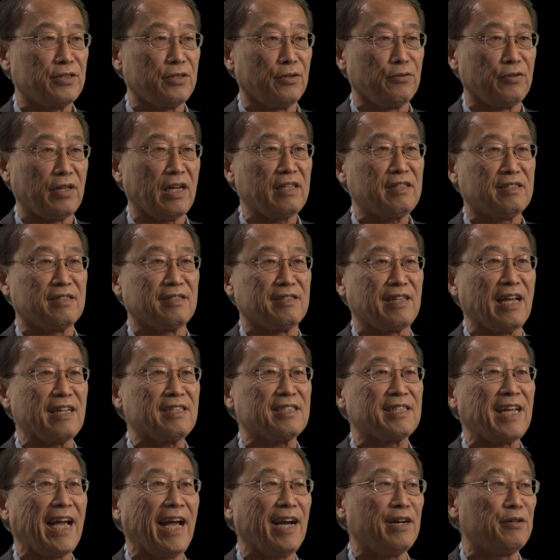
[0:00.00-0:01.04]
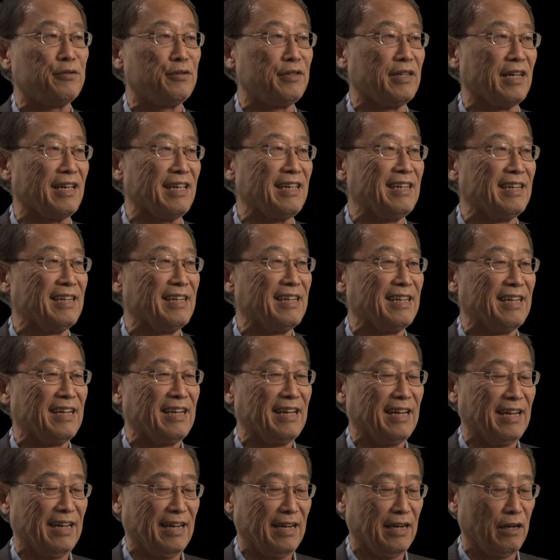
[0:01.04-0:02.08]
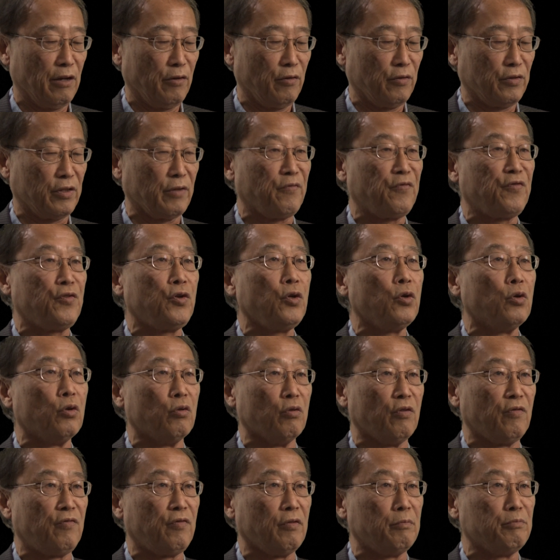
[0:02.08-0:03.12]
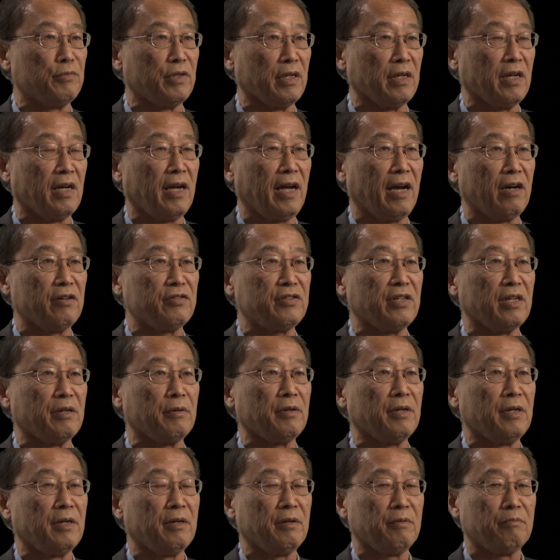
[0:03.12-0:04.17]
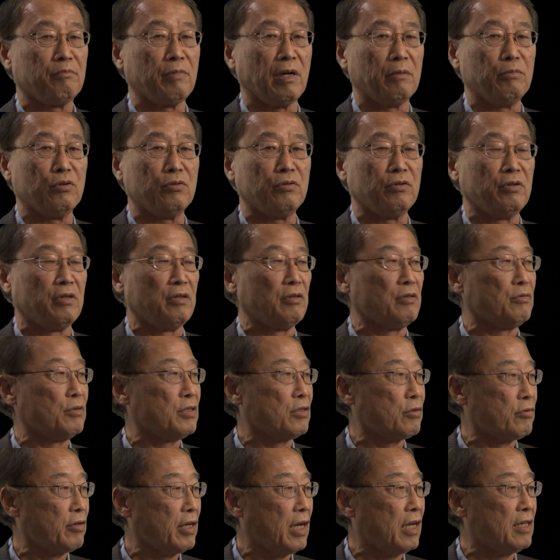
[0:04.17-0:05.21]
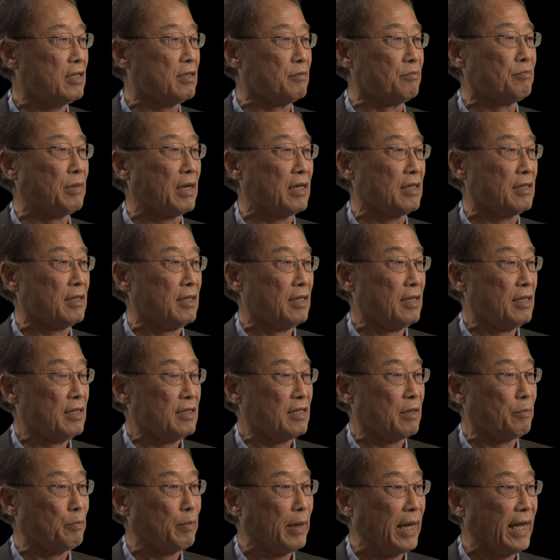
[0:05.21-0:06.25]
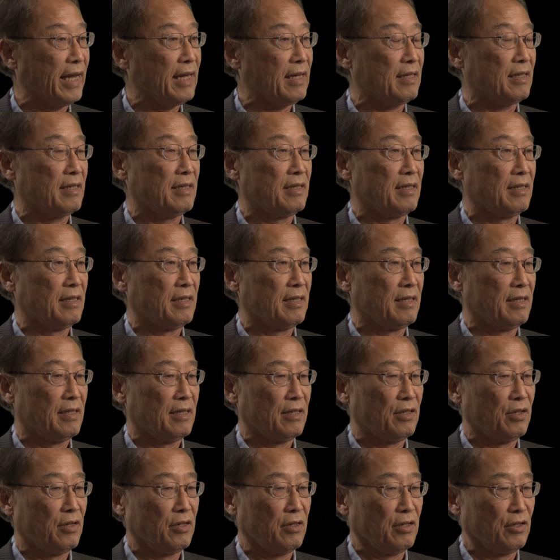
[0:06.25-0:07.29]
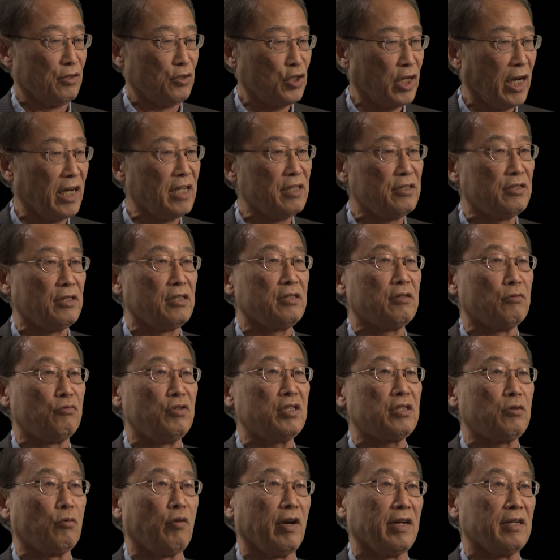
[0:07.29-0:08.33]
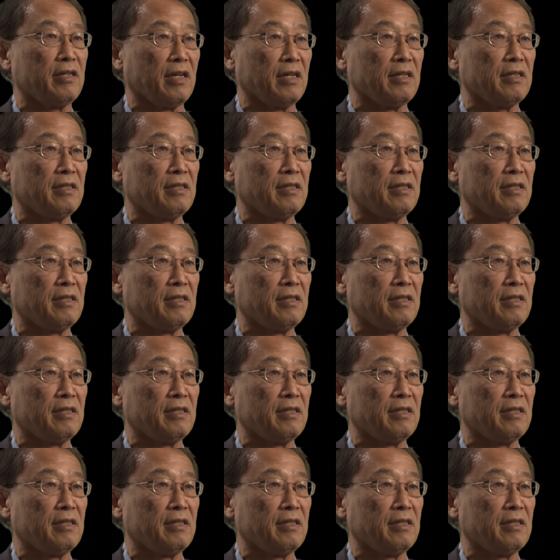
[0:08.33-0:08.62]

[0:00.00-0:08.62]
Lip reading: that's how the fuel from the housing bubble was created, by the bank changing the risk weighting.